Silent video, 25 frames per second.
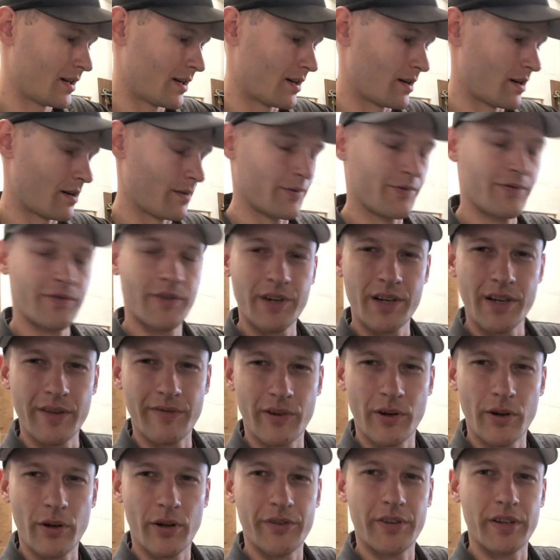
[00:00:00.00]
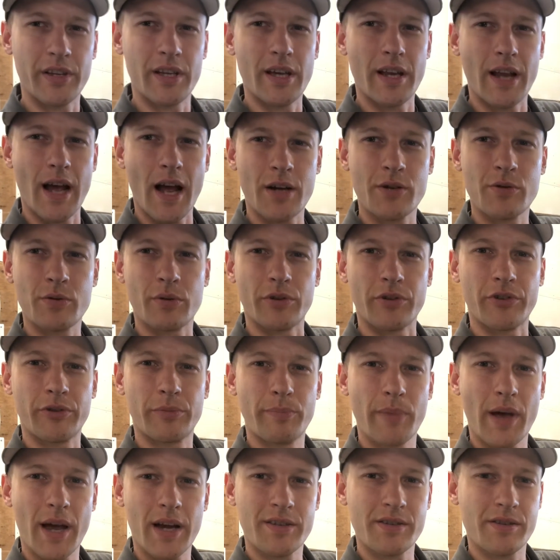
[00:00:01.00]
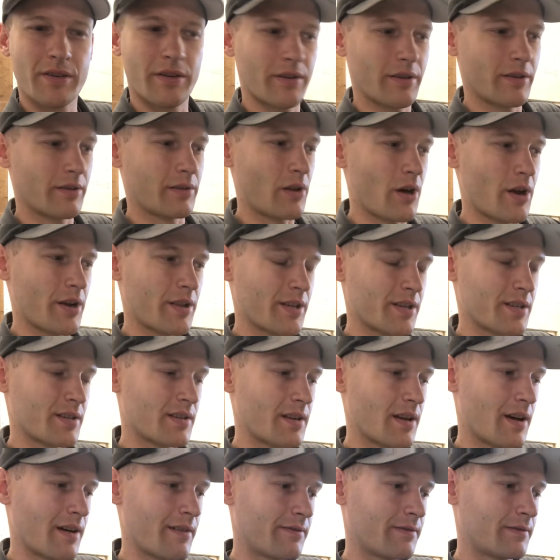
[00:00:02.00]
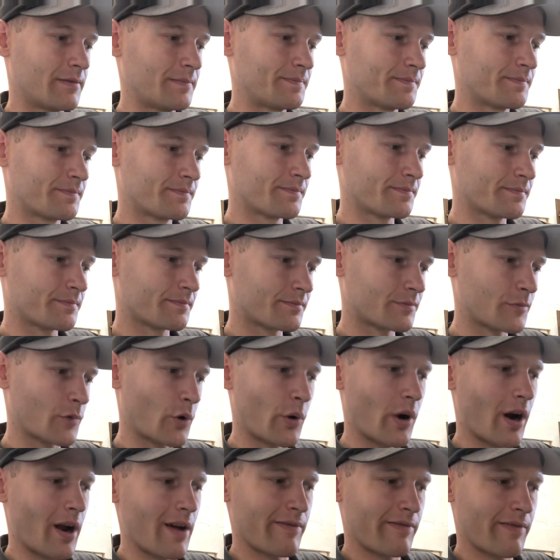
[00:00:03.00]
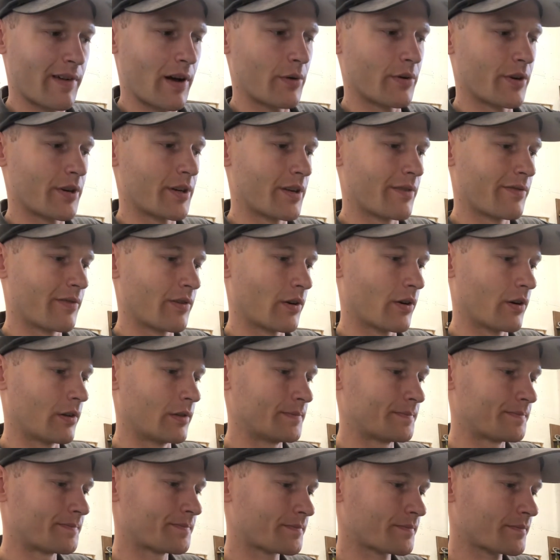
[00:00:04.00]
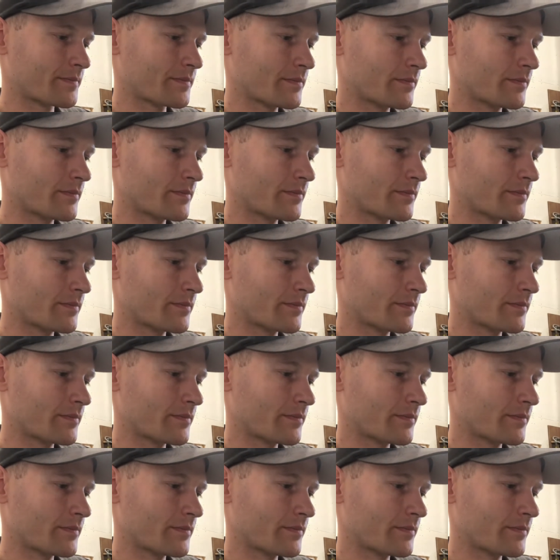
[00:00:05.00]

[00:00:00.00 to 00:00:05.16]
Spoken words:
It's very difficult to get actual specs on a lot of this stuff, or I found it difficult.